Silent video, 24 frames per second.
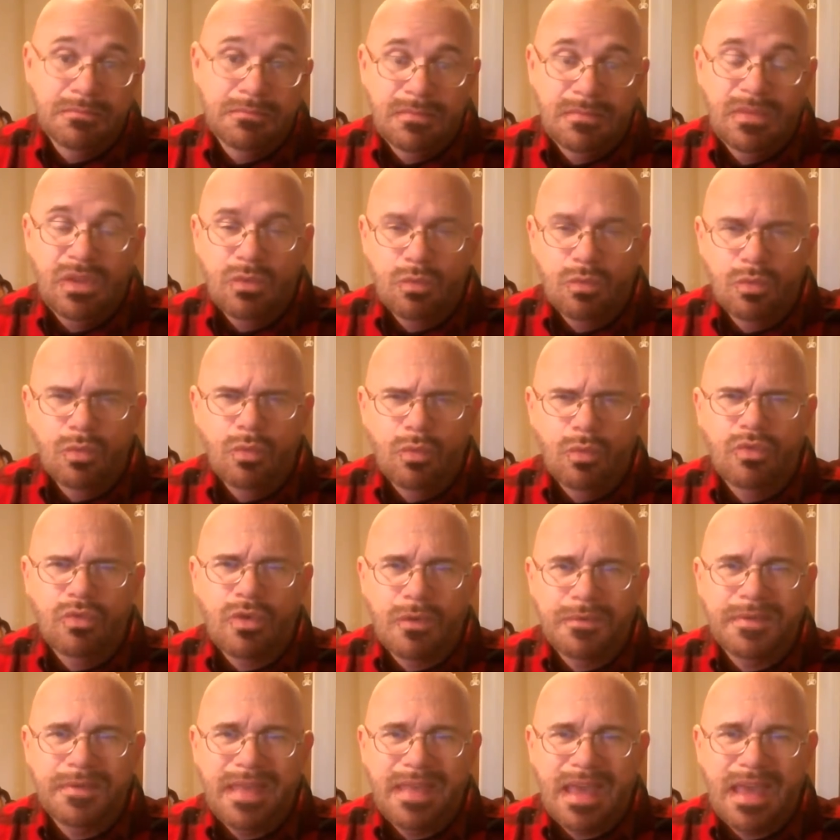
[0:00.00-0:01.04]
that rules
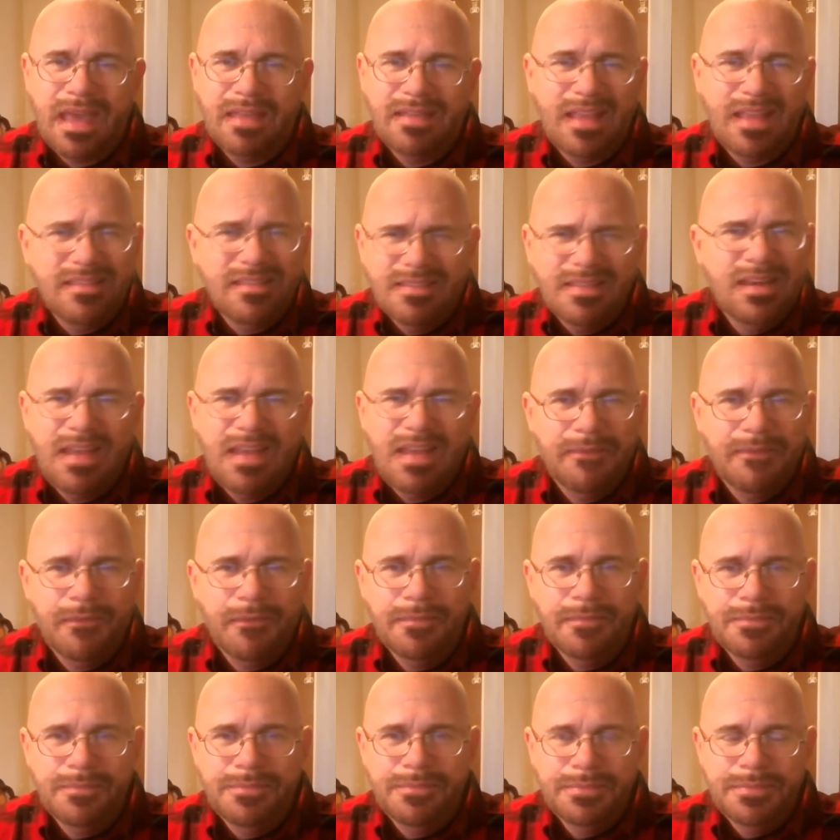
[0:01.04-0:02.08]
over that. That's the devil.
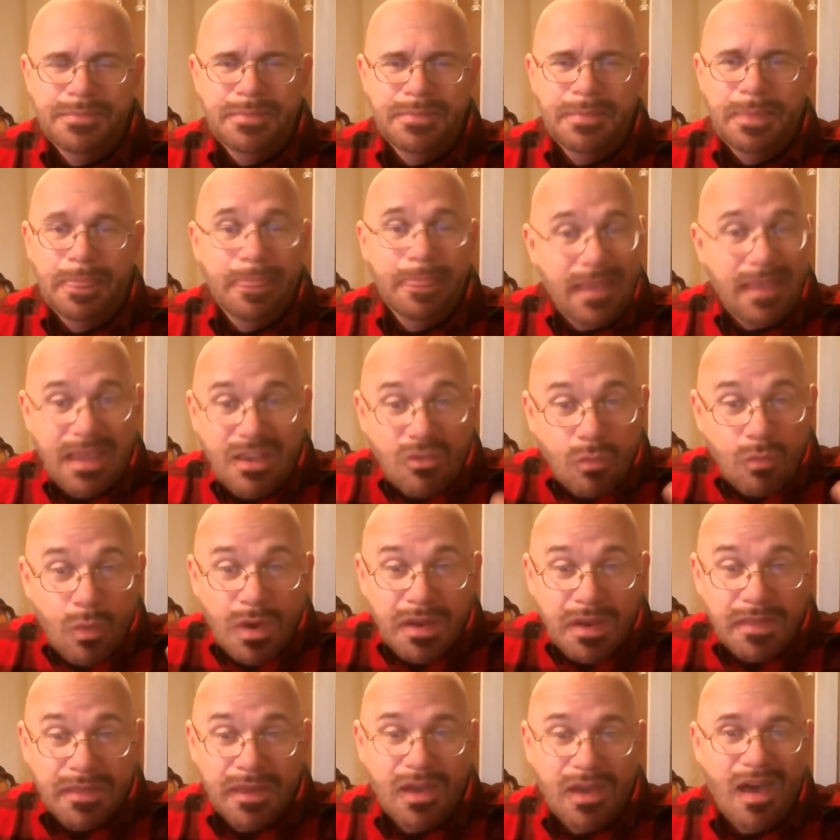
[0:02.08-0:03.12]
He's one
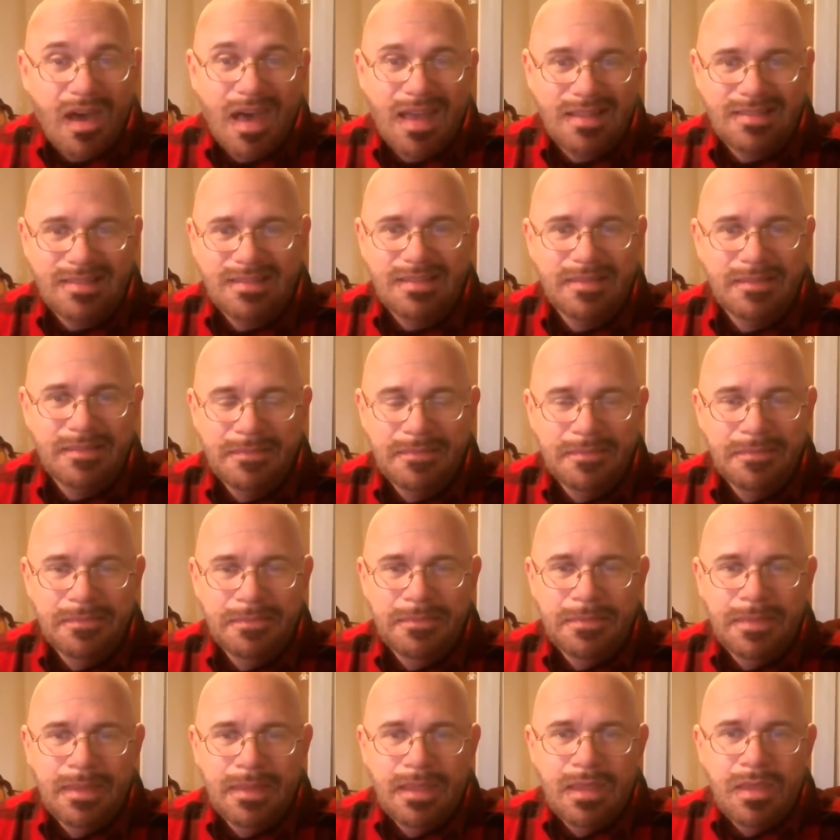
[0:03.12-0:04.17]
of the gods.
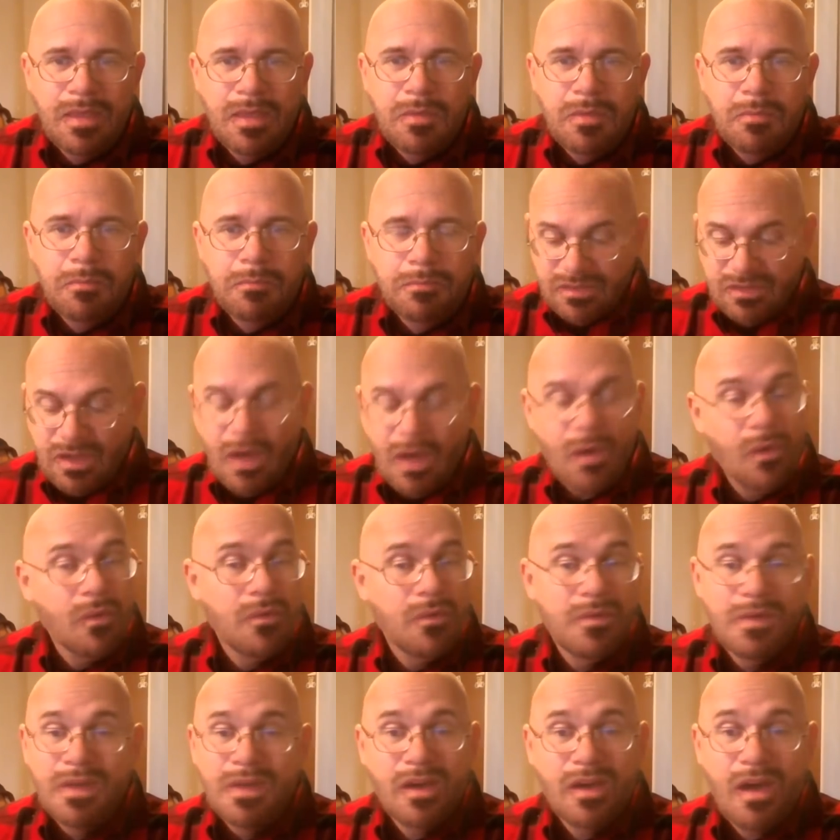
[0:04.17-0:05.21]

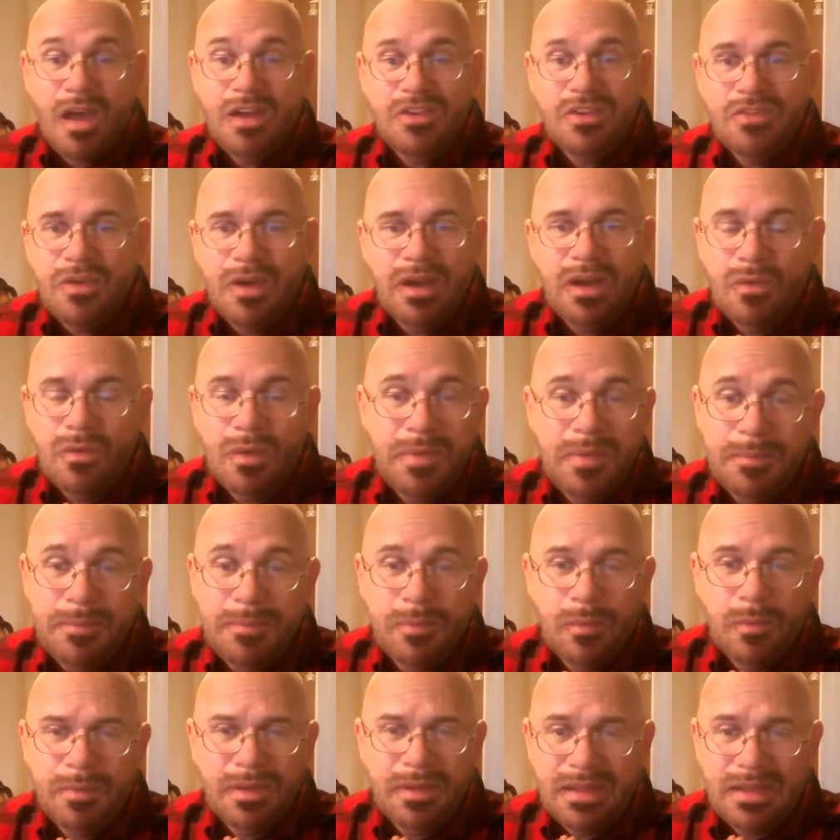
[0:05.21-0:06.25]
So, contrary to what
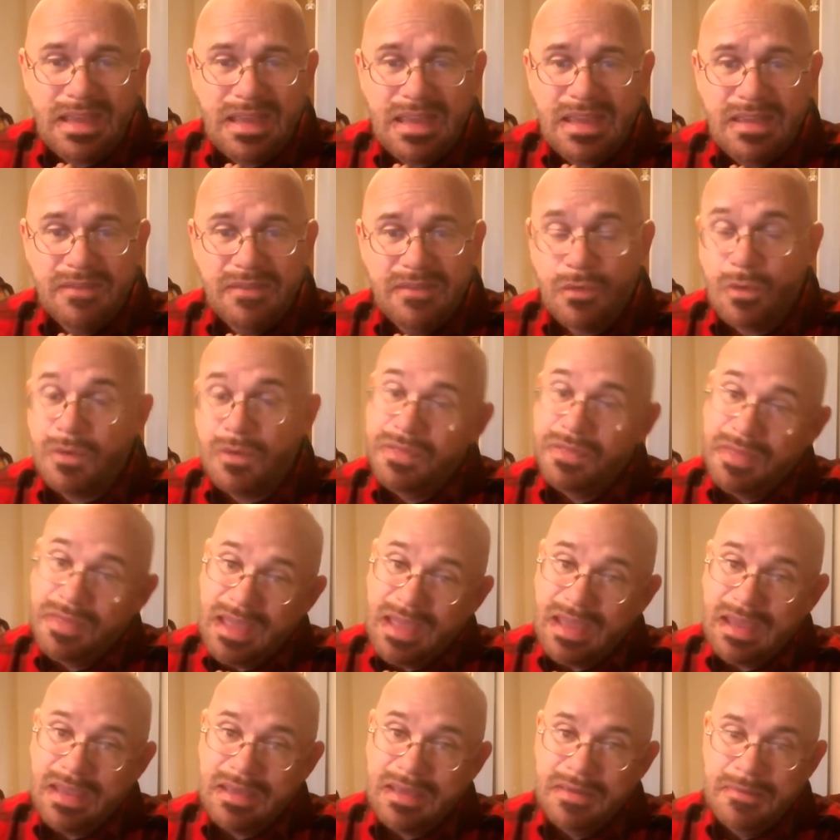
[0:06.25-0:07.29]
people believe or
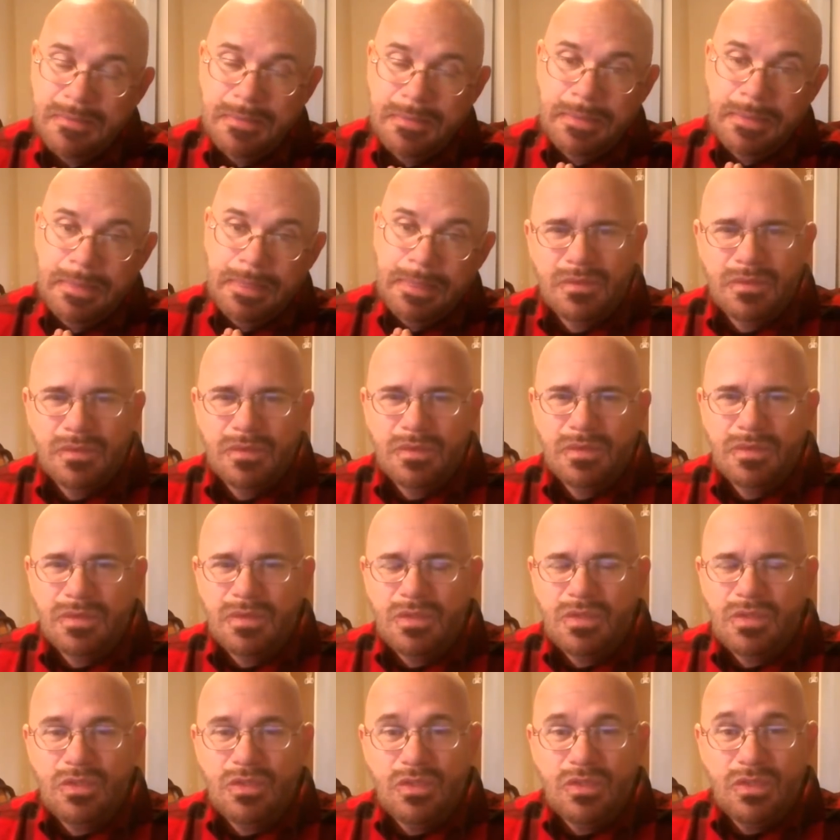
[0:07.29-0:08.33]
think,
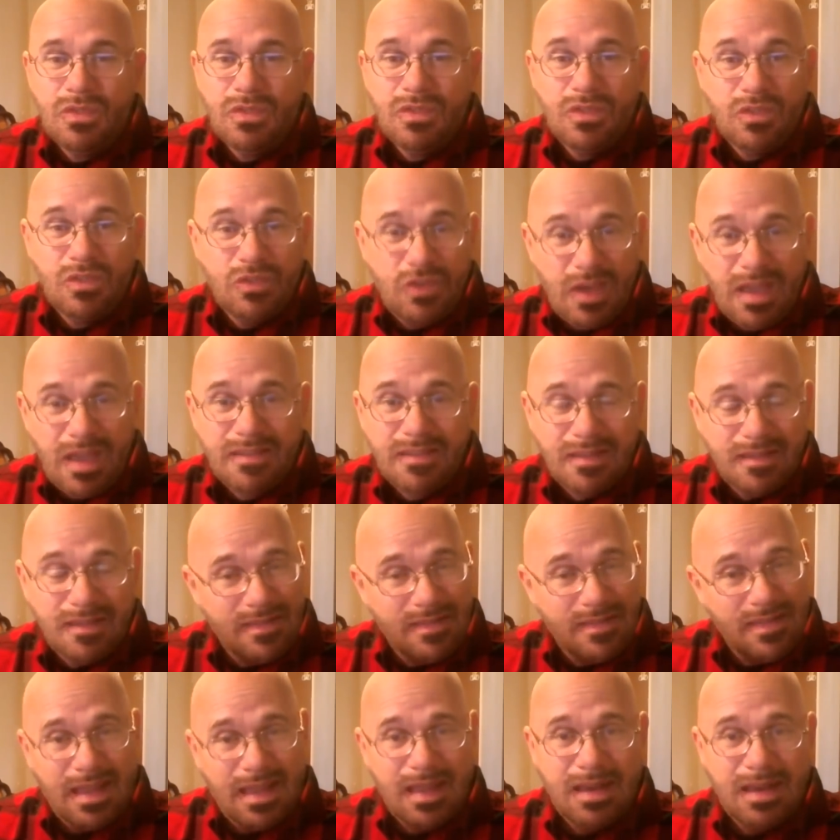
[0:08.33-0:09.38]
Jesus
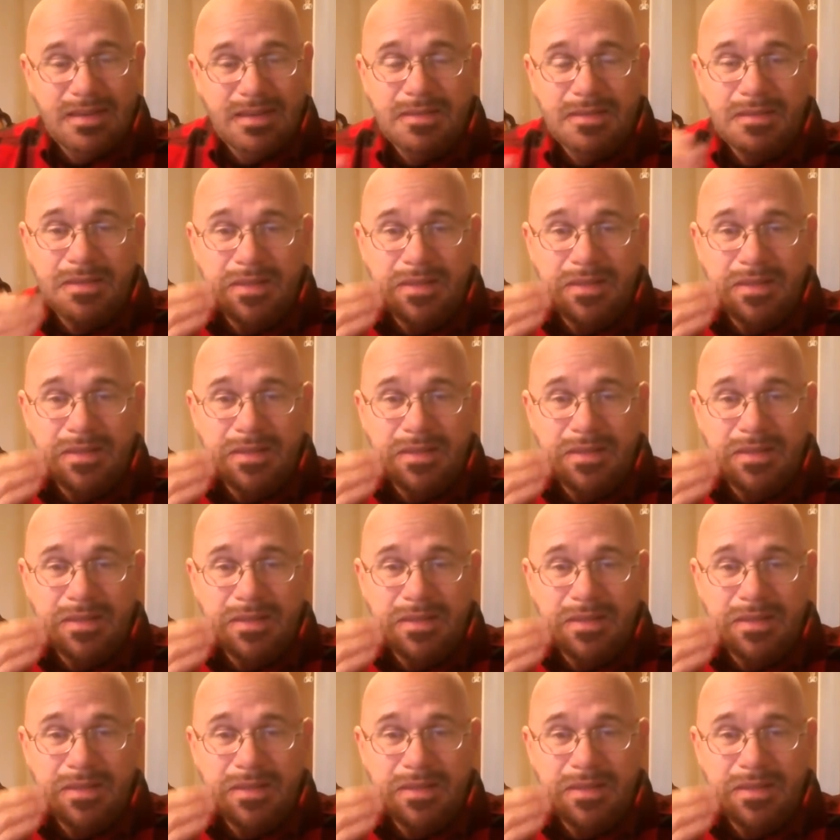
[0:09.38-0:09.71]
then